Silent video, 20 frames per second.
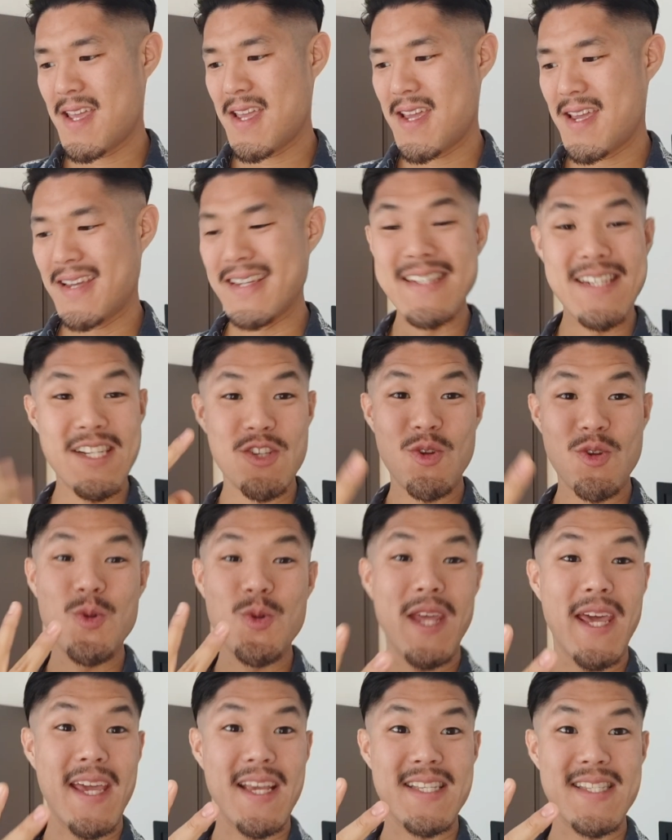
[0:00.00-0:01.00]
in 2
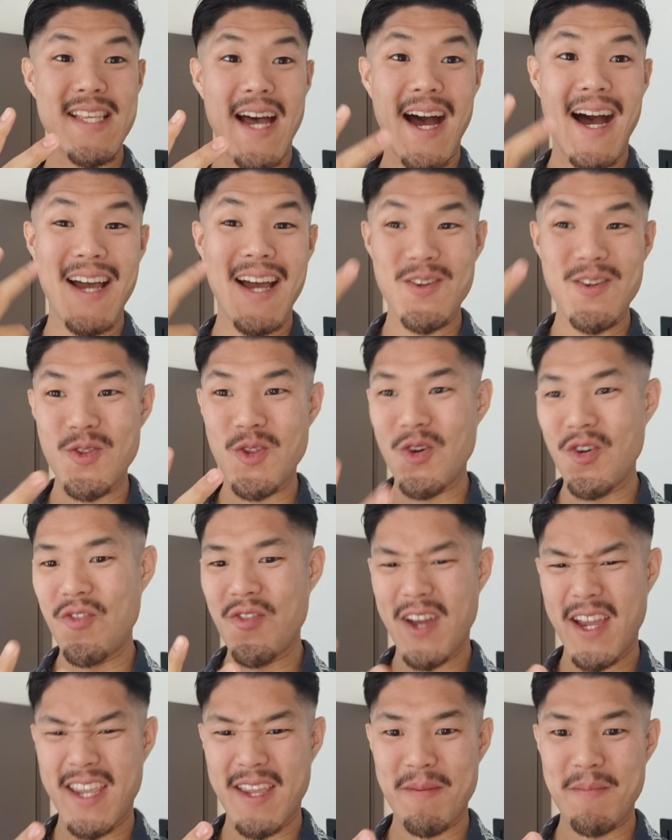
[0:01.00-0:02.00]
days, I don't know
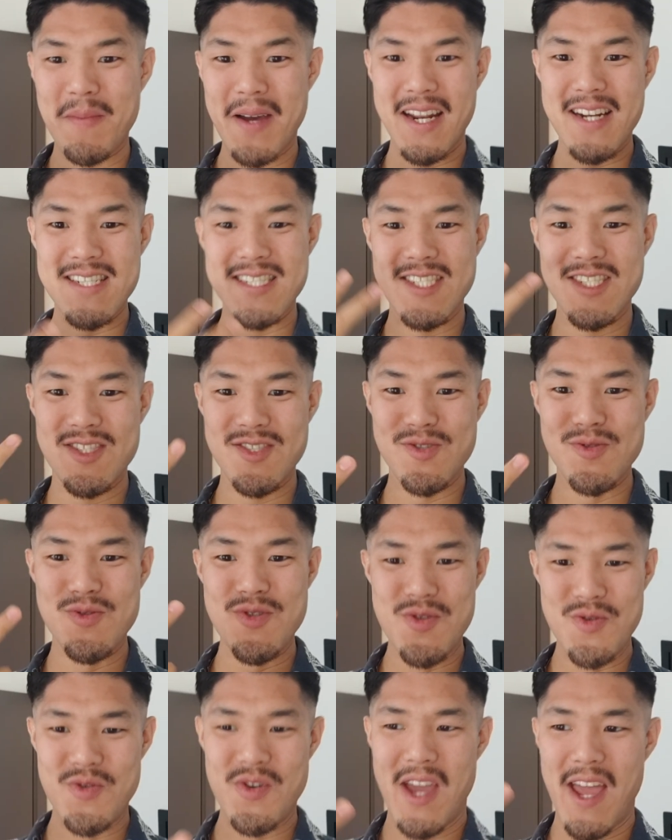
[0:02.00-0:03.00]
if I can manage to
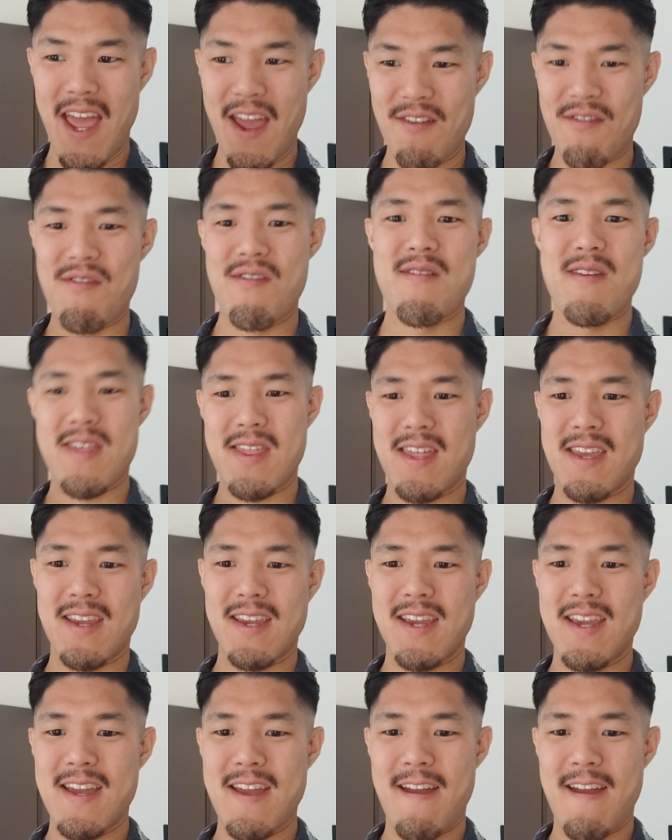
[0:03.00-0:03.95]
do everything.